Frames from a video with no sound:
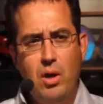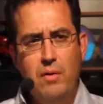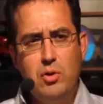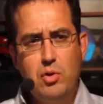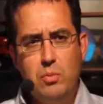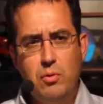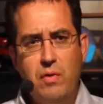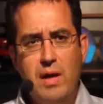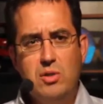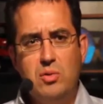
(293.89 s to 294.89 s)
of the
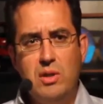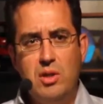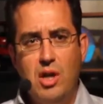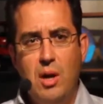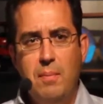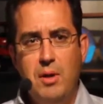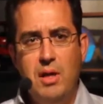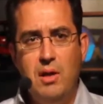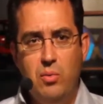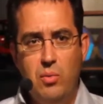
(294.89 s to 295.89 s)
supervisor in the
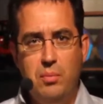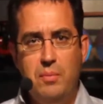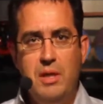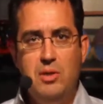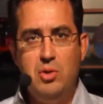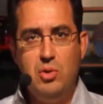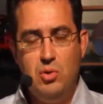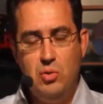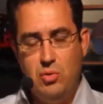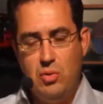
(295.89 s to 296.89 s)
company will be
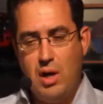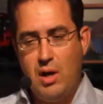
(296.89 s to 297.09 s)
to